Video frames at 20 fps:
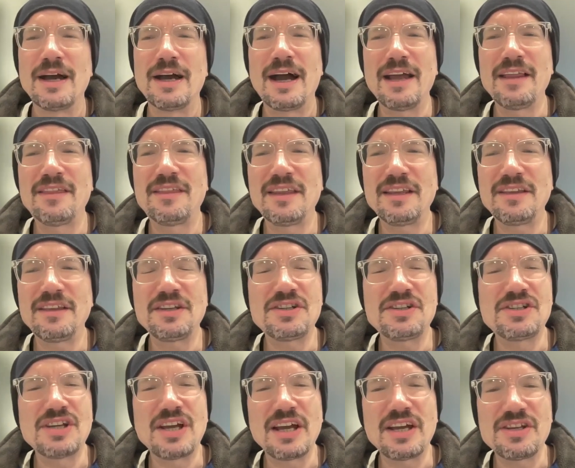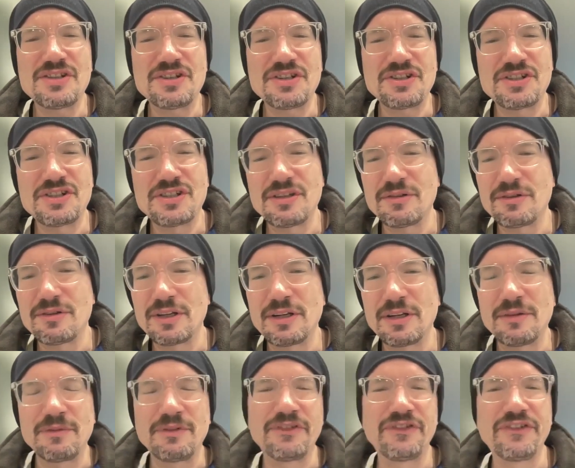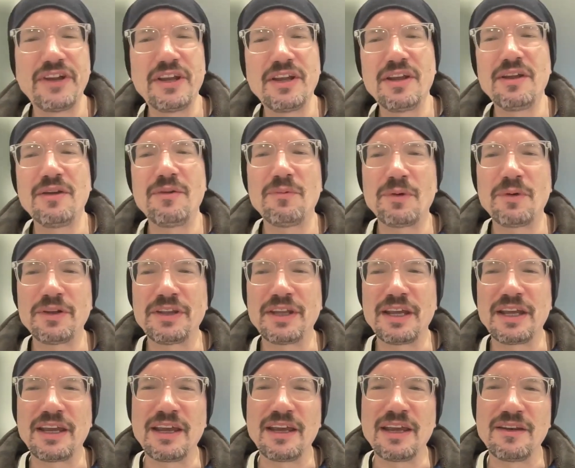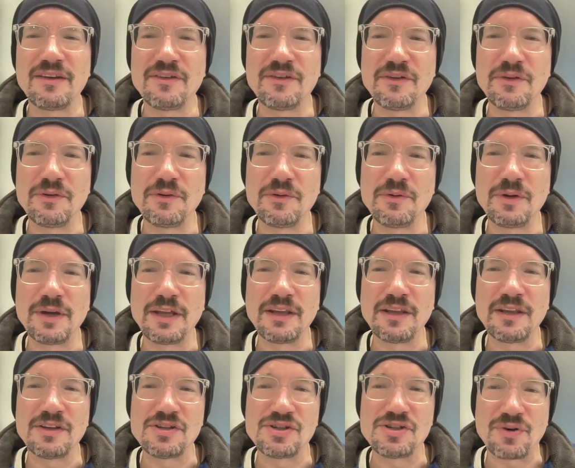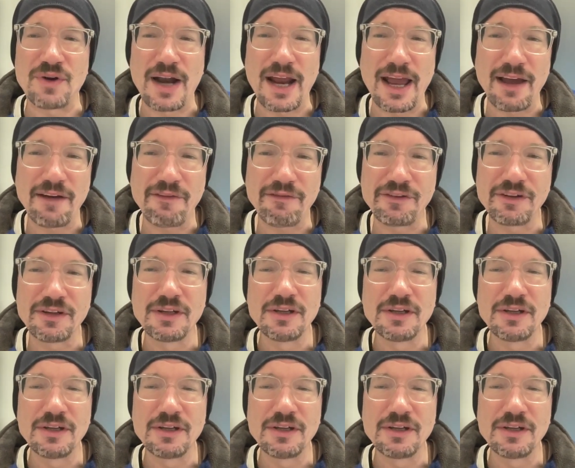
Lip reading: I think the Giants are still gonna see what they can do in the draft.